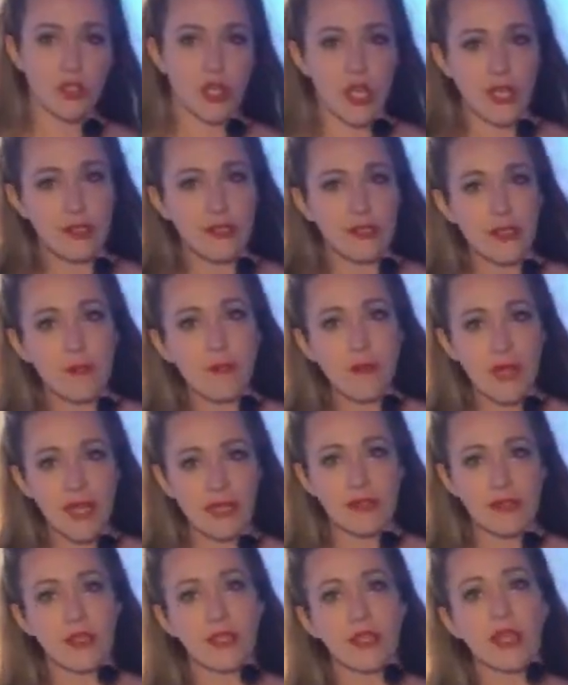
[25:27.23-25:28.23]
just the
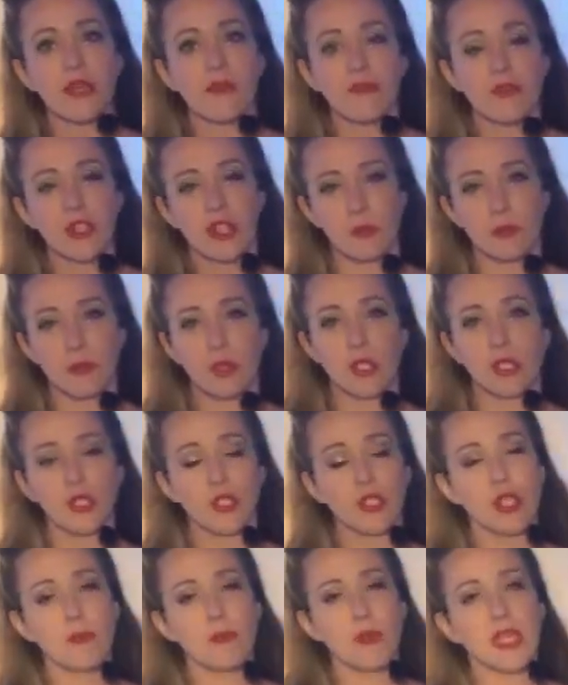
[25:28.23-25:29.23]
basic of Egyptian
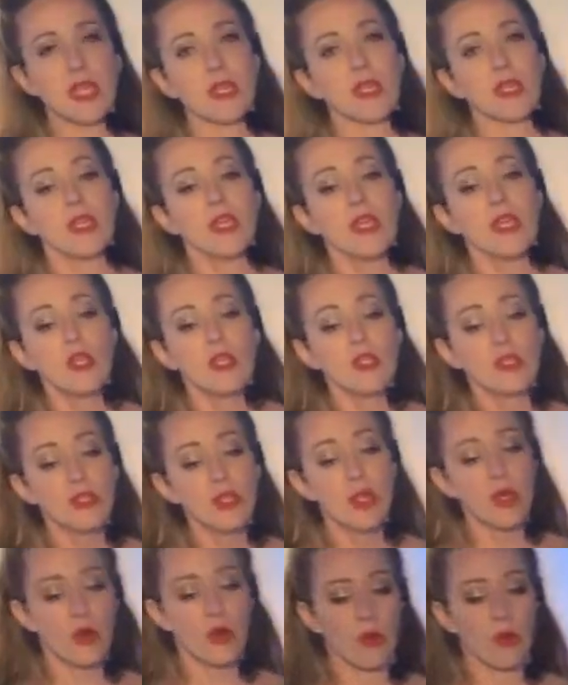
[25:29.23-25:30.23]
shimmy.
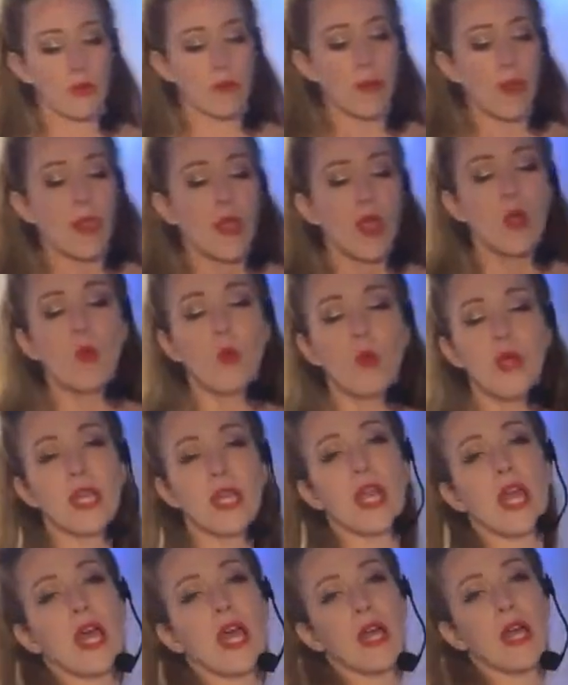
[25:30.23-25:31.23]
So,
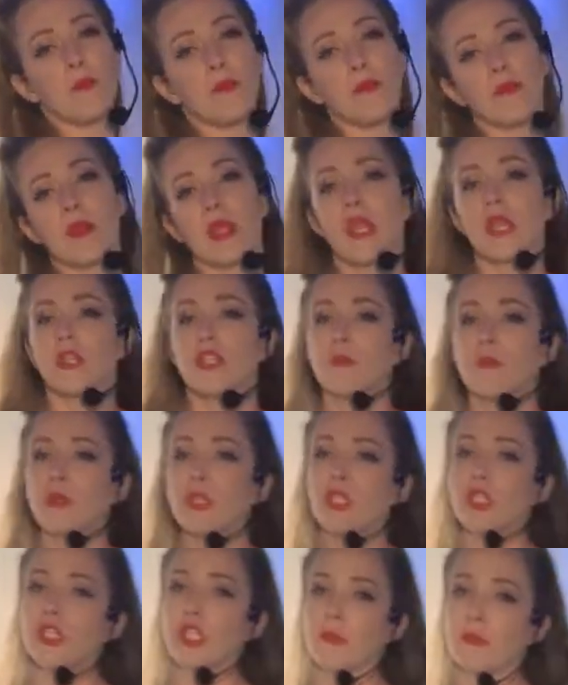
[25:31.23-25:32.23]
when
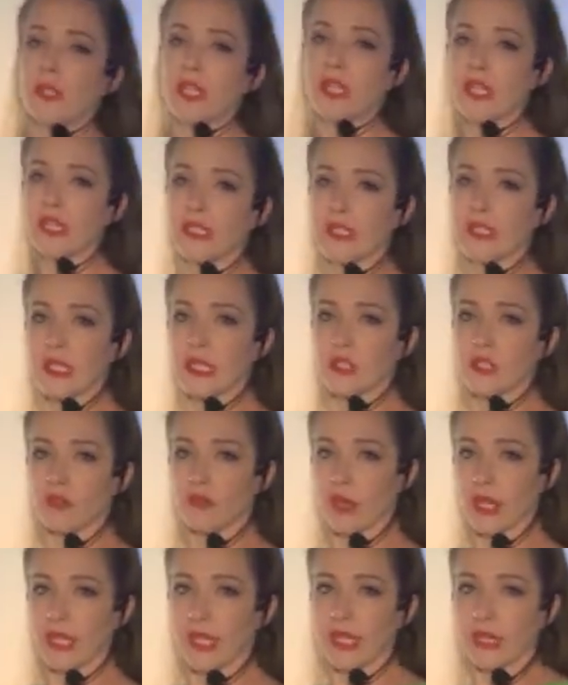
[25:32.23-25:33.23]
Egyptian shimmy is in a
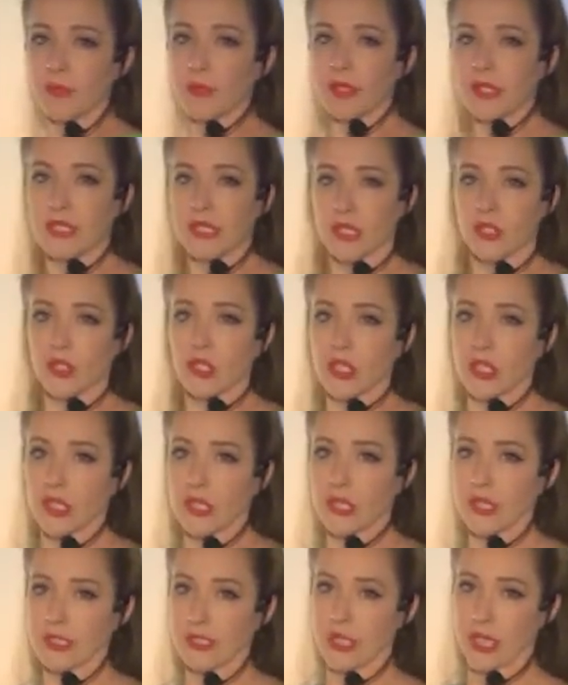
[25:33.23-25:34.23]
straight leg
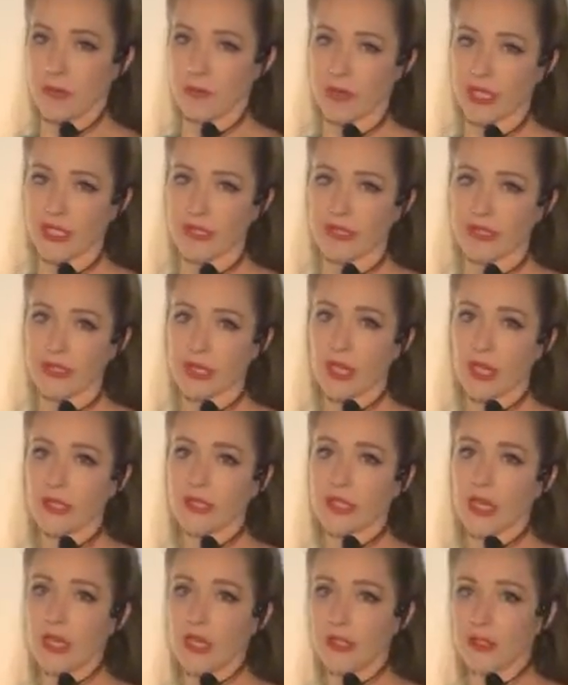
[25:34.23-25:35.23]
position, the tummy is
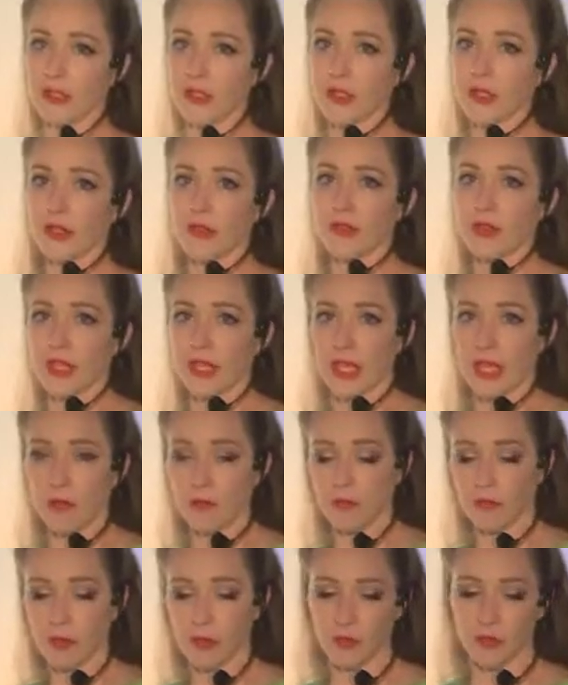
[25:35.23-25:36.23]
tucked under, the
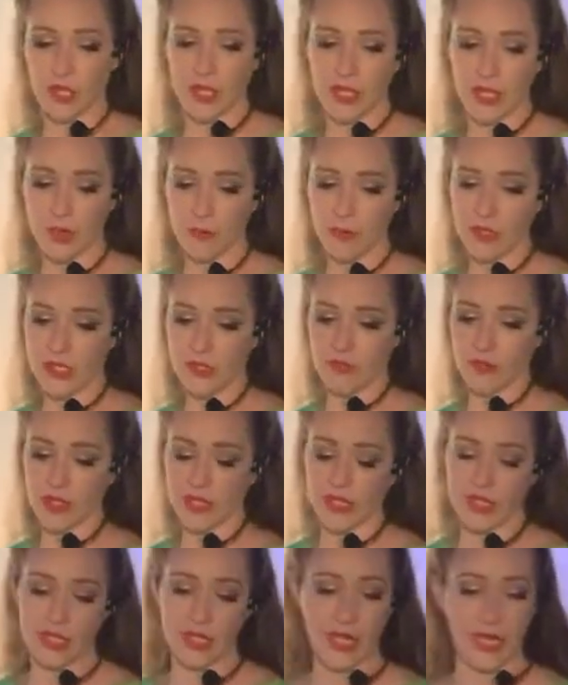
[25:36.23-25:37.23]
hip is
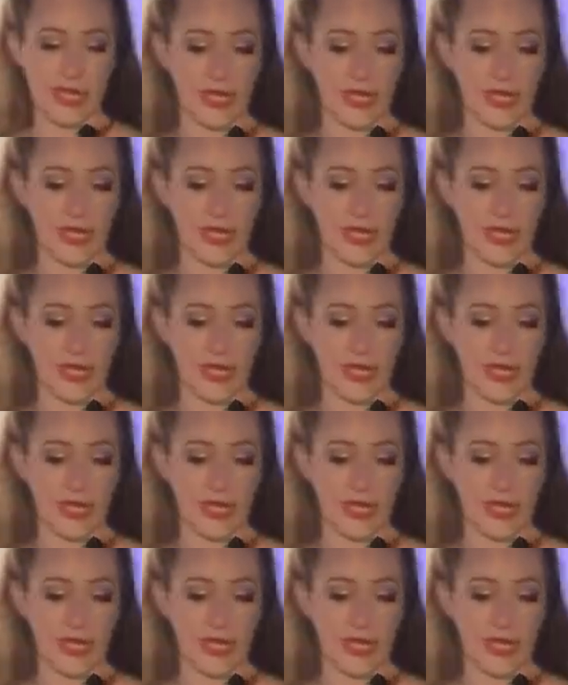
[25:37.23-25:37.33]
feeling like